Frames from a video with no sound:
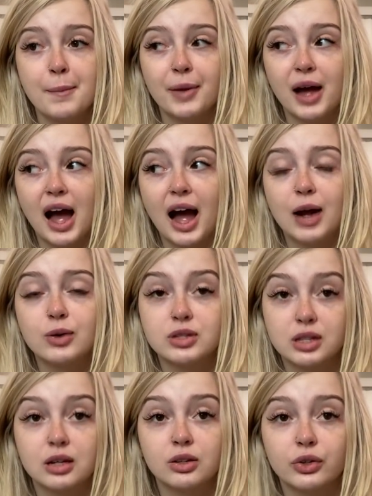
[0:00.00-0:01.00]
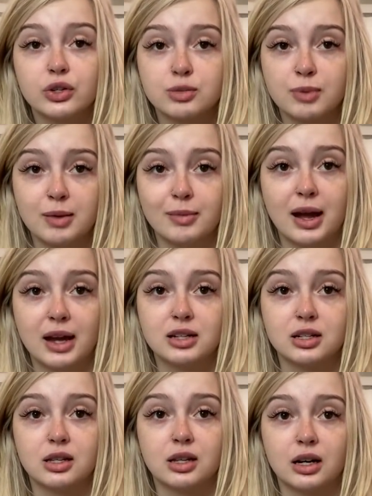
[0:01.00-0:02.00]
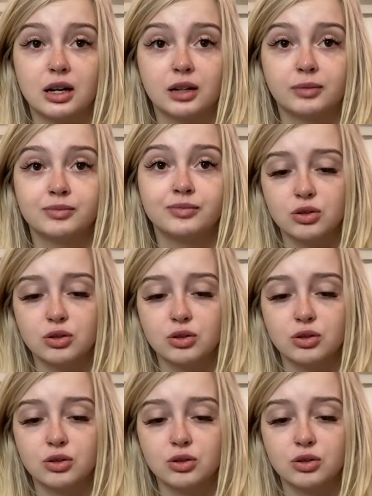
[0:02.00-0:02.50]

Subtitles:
but I was gonna lose my mind in there.